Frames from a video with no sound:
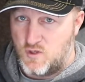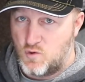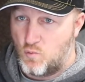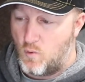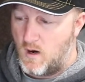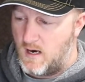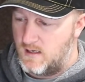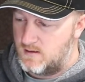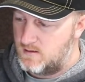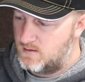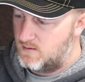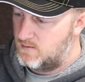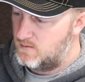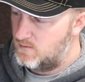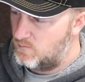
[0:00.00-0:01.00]
you
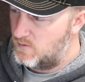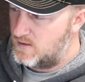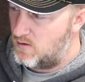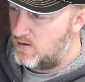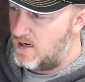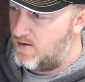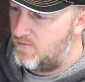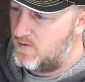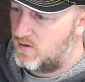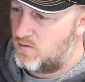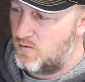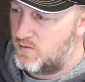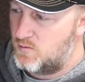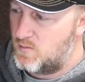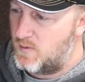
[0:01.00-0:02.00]
want without having to
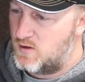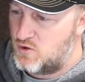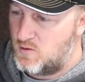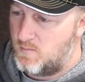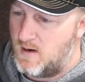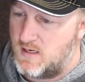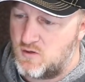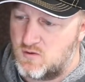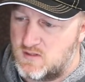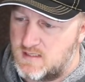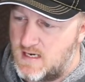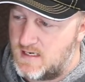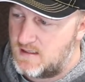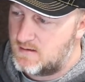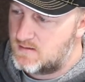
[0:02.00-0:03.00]
go through a bunch of menu
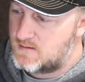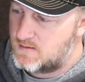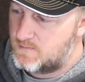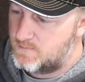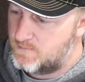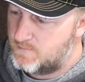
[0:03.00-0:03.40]
settings.